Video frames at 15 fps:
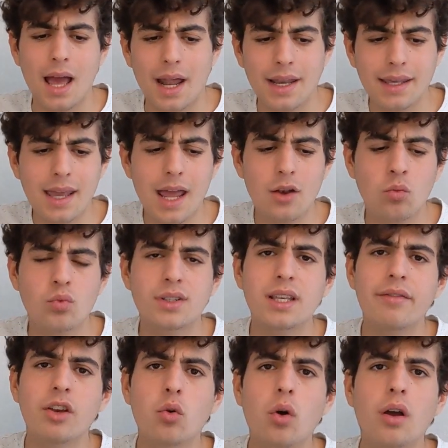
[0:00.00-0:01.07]
and again, we're
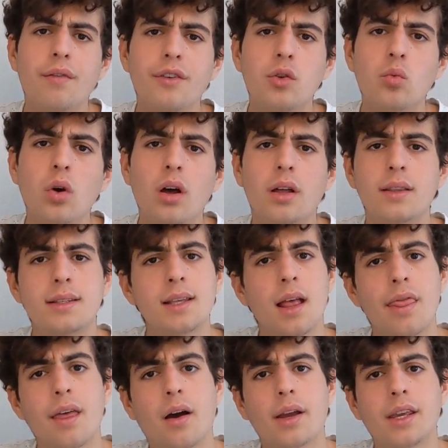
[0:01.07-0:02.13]
saving quite a few words
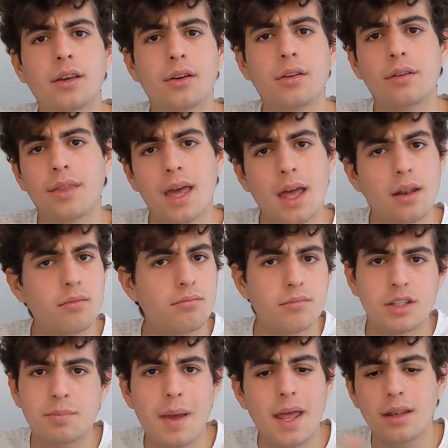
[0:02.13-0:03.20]
that I can then
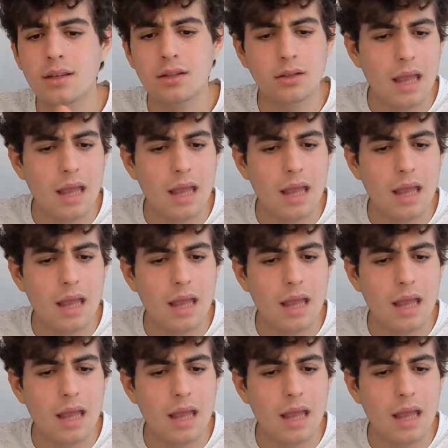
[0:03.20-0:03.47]
spend